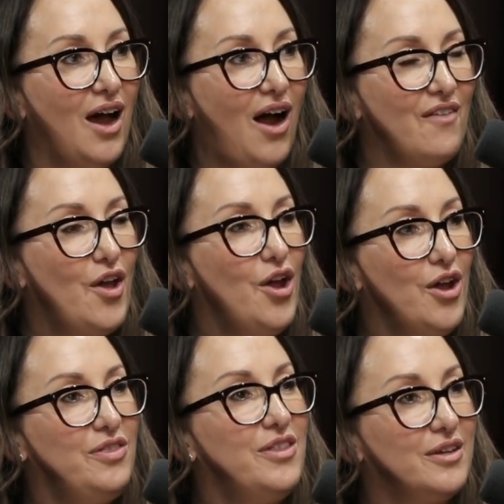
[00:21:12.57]
I've
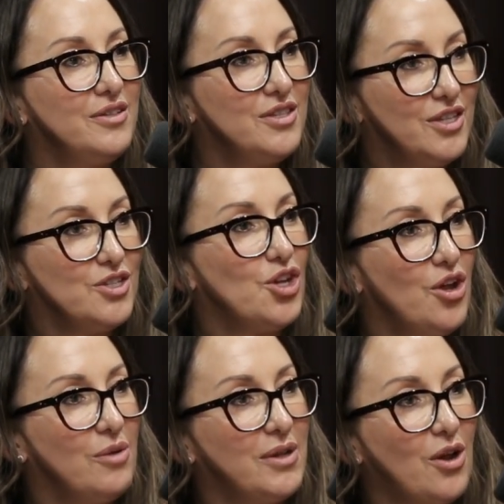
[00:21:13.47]
heard the
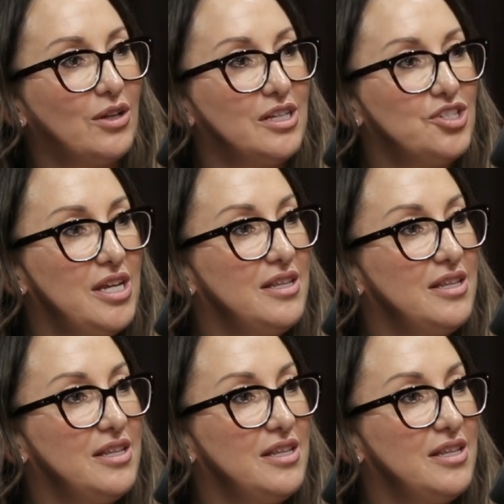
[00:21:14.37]
terminology,